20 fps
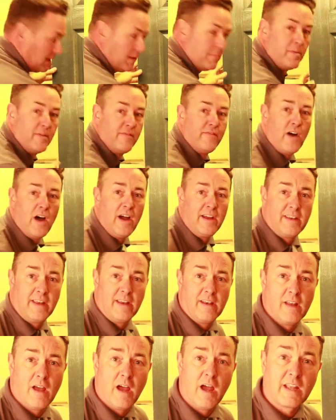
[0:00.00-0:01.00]
I'm
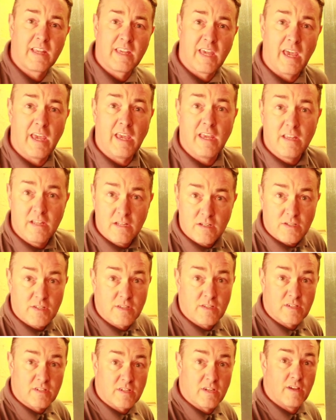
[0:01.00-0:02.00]
providing a key to
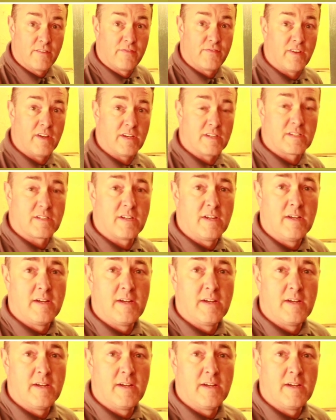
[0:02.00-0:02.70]
the surface.